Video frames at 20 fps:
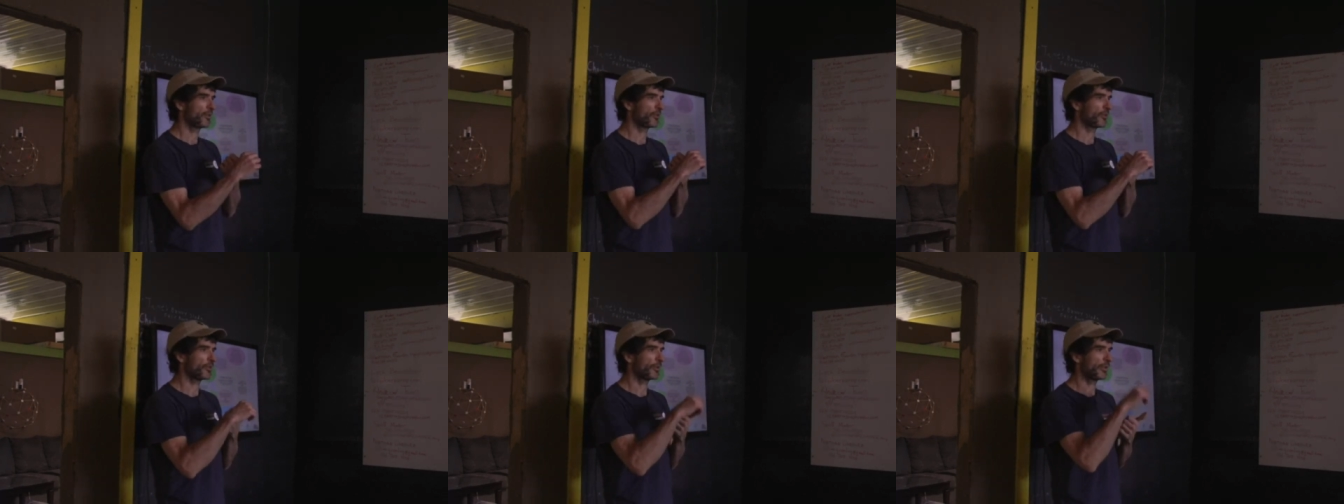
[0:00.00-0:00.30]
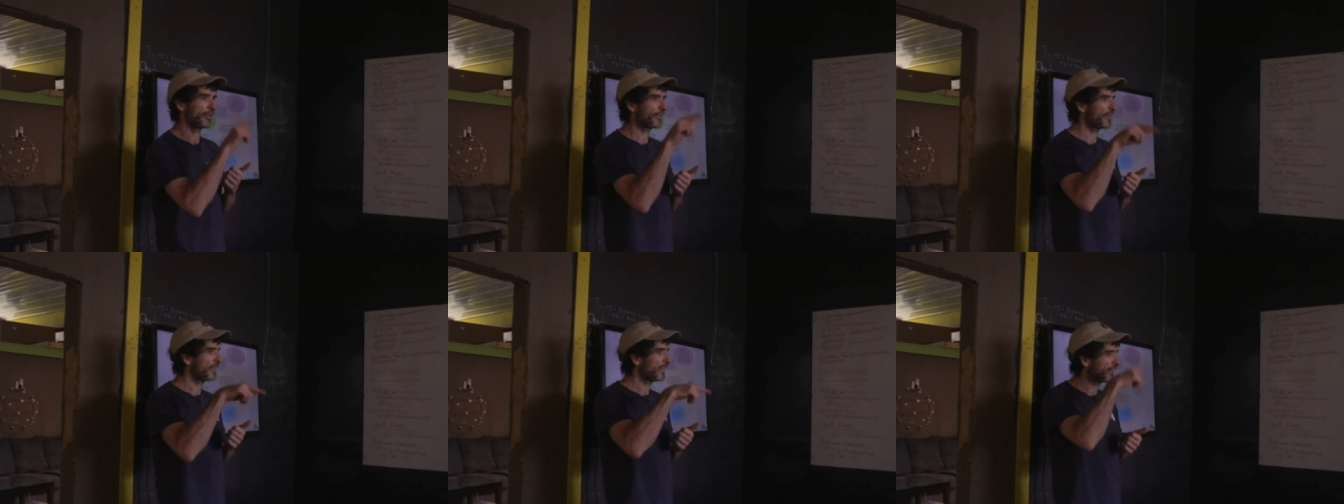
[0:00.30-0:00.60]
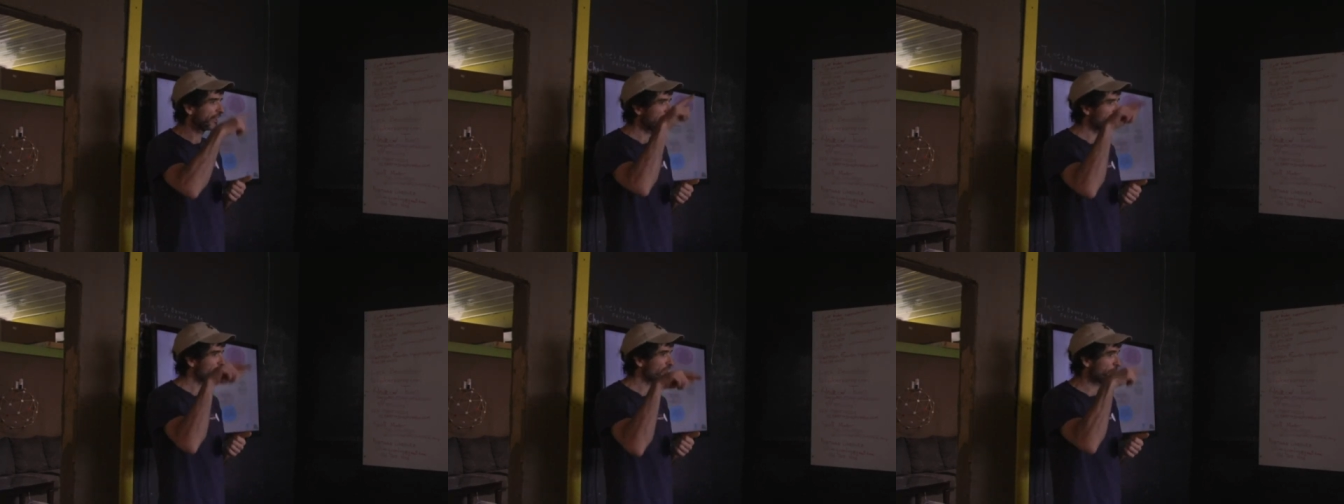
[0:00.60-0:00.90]
so a
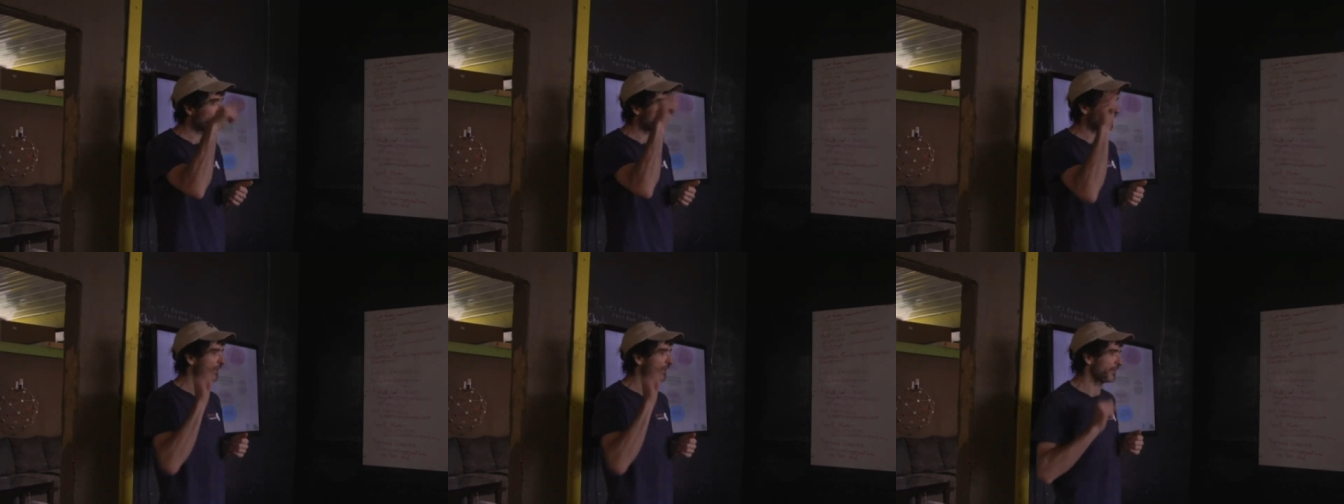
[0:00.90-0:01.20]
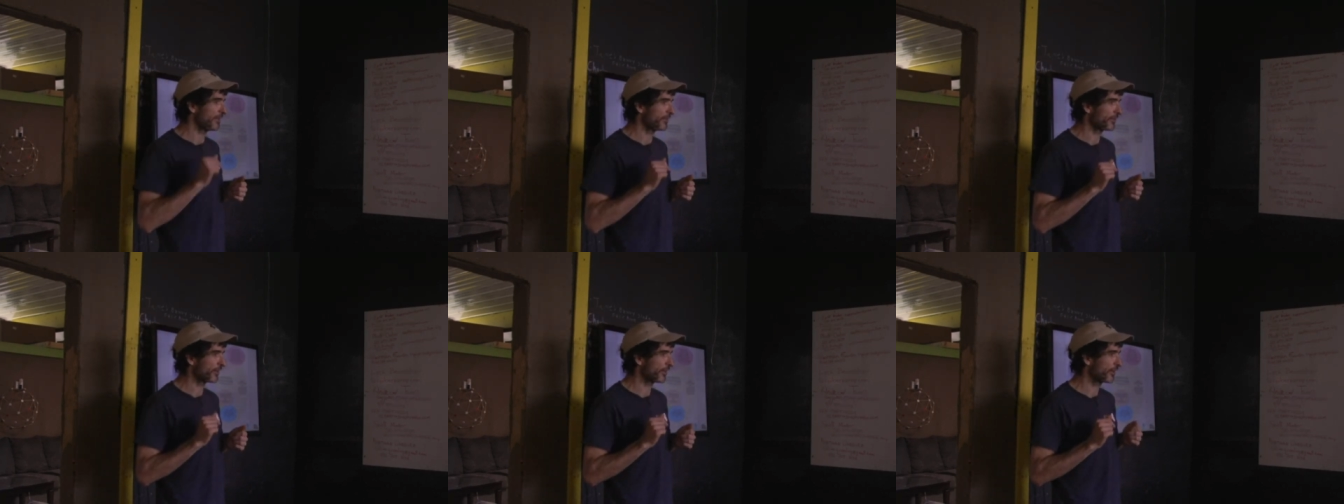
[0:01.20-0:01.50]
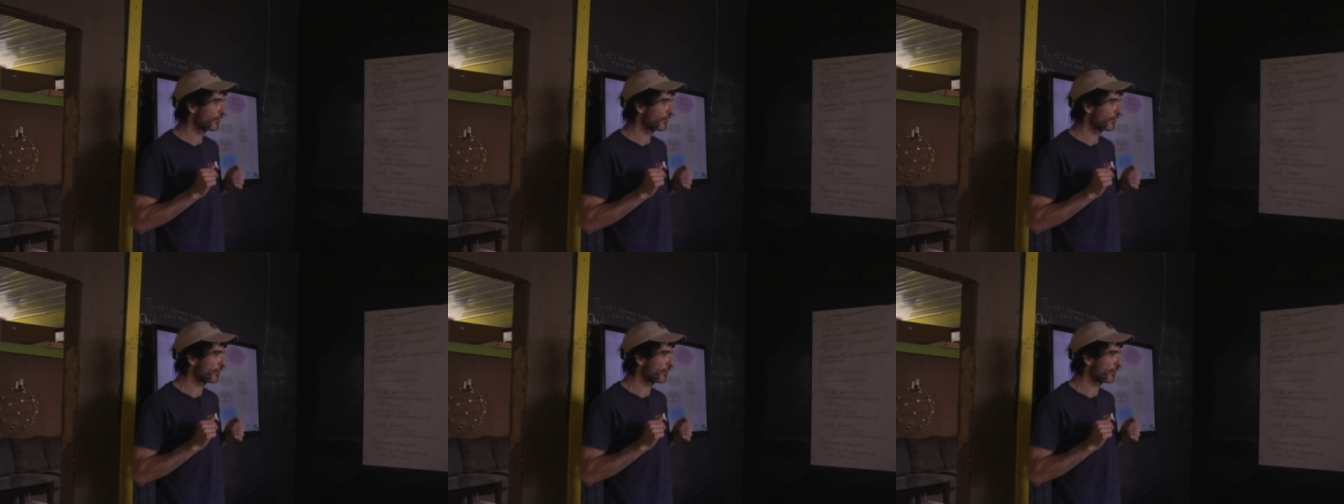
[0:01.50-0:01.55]
thing that spins.